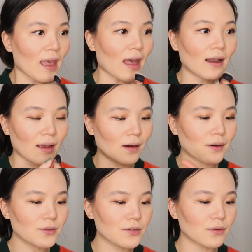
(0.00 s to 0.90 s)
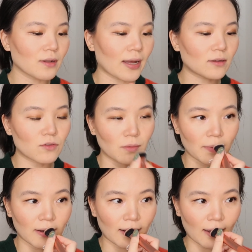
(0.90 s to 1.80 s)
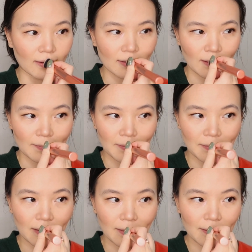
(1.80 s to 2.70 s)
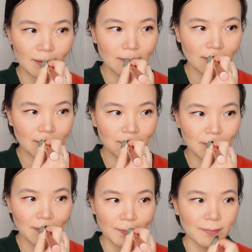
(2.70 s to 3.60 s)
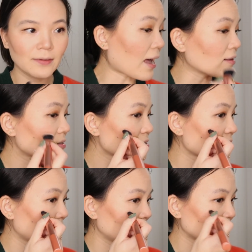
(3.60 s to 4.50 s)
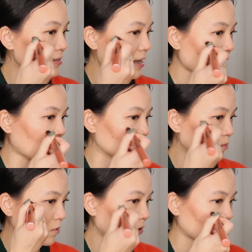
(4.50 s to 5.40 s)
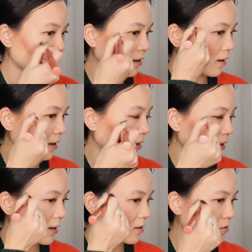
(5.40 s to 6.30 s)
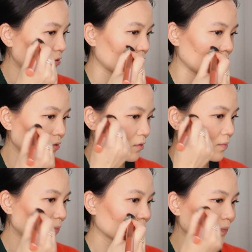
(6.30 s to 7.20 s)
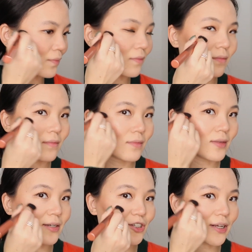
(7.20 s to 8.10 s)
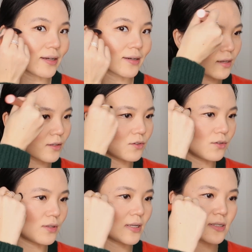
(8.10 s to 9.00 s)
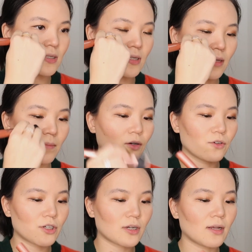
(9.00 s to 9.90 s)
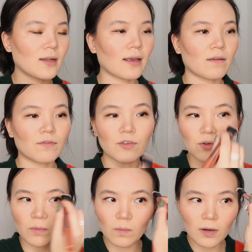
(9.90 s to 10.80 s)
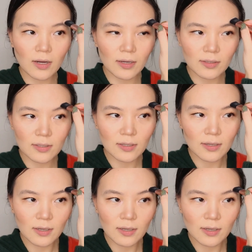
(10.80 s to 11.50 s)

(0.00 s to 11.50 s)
And I also like to put it on top of my pubic bone. Let's just add more highlight to the cheek. You can do the C motion if you want,